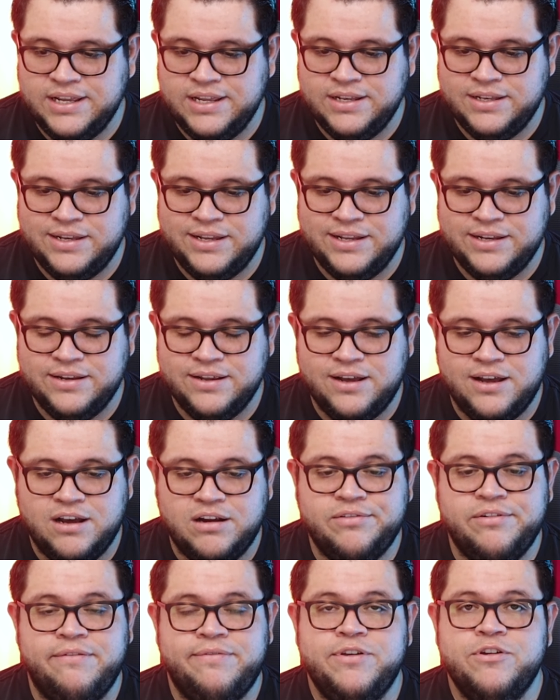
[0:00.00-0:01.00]
he did
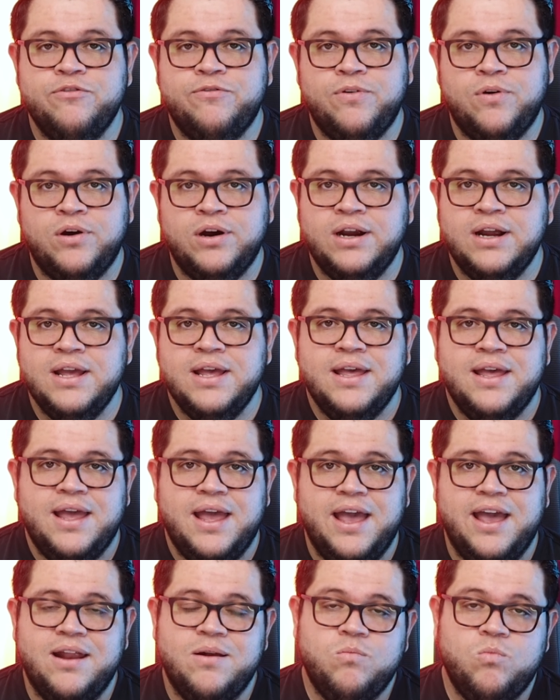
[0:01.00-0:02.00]
a review for.
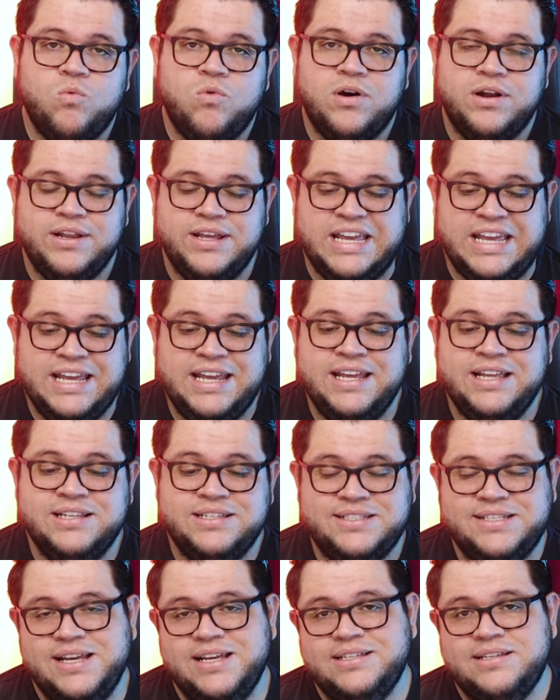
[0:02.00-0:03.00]
And what he
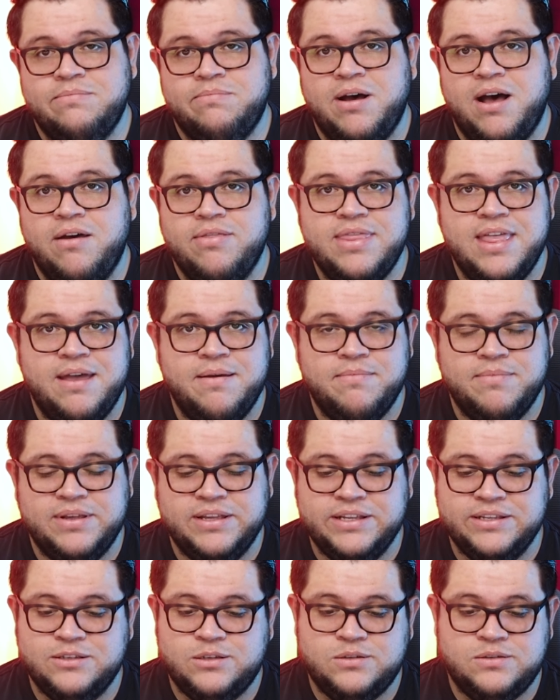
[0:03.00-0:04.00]
says about them
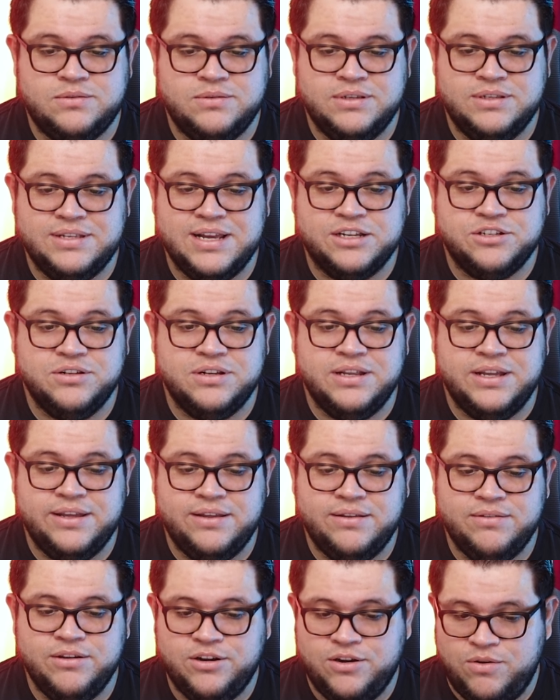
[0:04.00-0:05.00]
is actually,
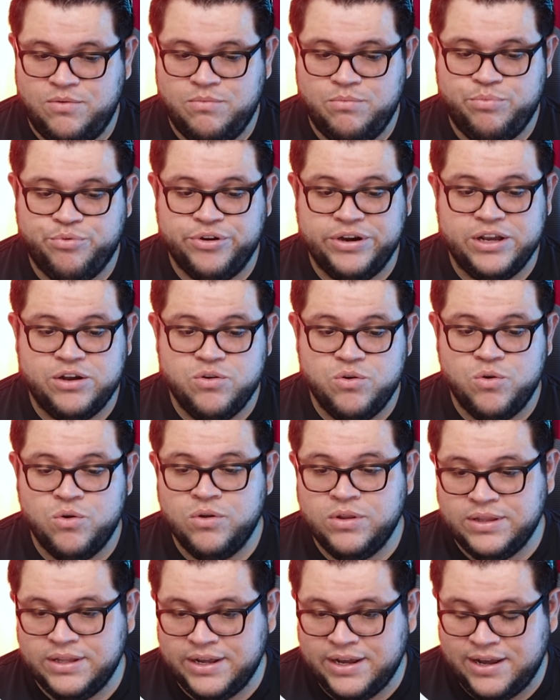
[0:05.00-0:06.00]
you know, pretty
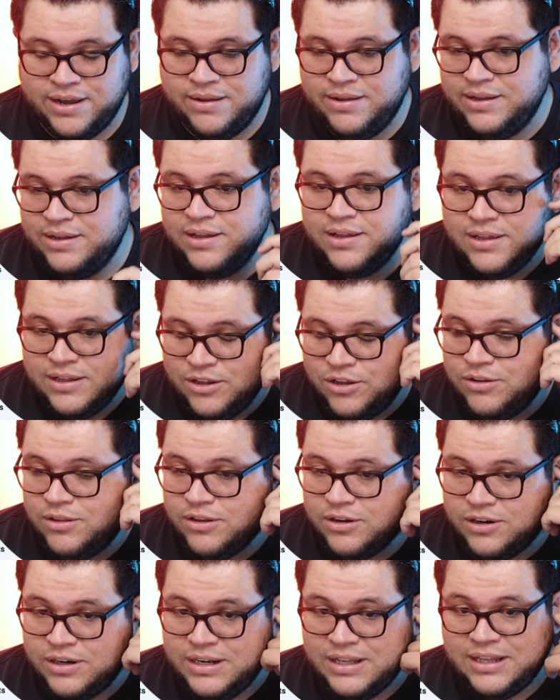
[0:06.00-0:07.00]
cool. You
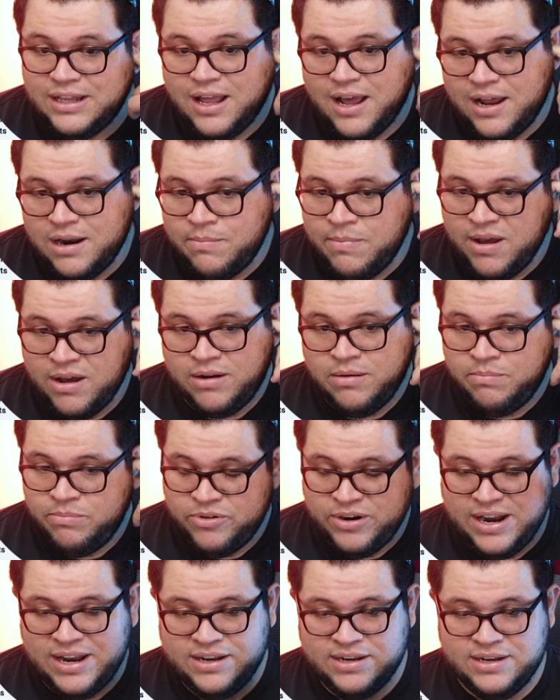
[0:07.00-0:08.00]
learn a lot about a
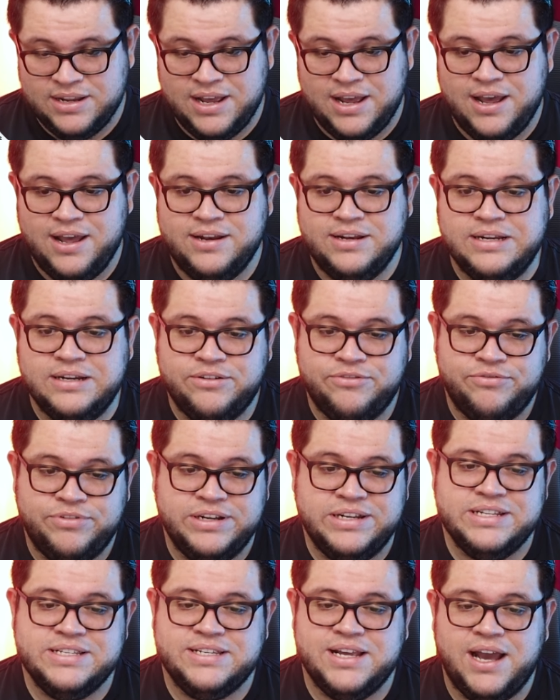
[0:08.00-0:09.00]
brand
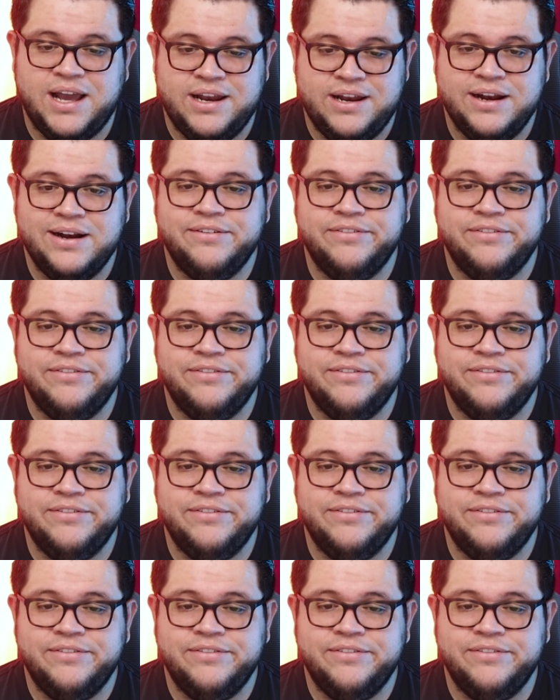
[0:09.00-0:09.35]
redesign and